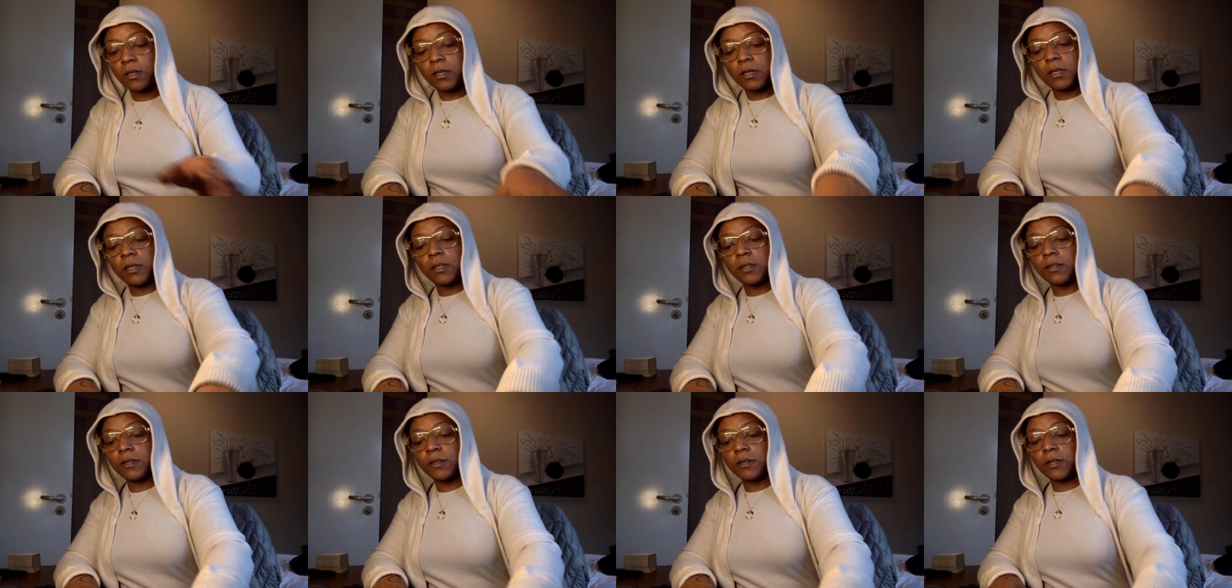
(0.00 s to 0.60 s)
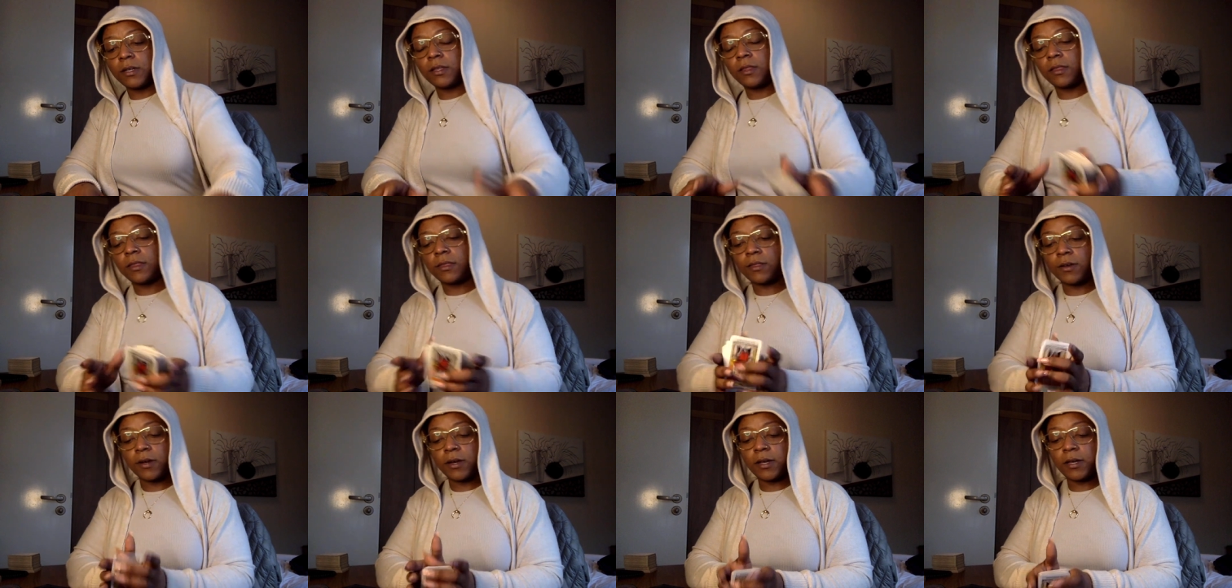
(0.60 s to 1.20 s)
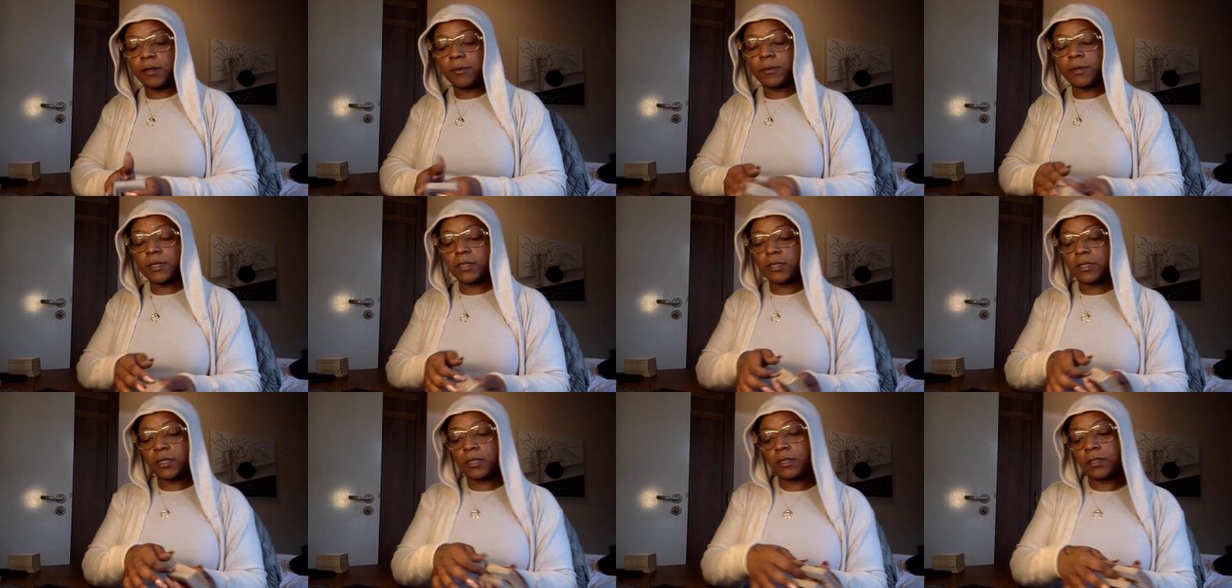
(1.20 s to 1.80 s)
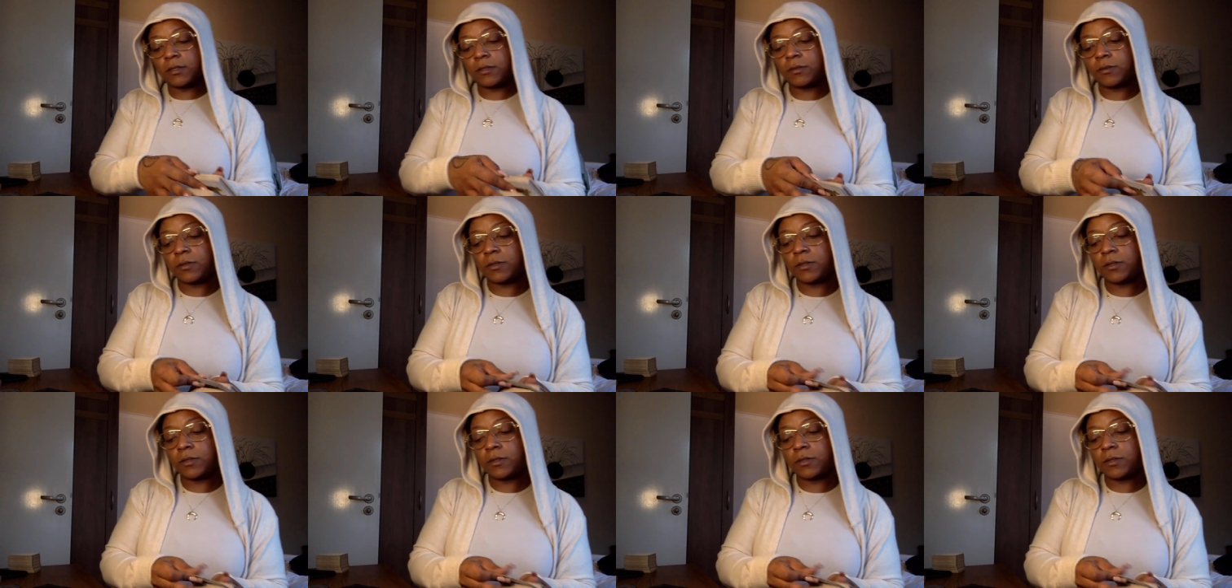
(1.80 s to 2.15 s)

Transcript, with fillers: Either in thought, why say this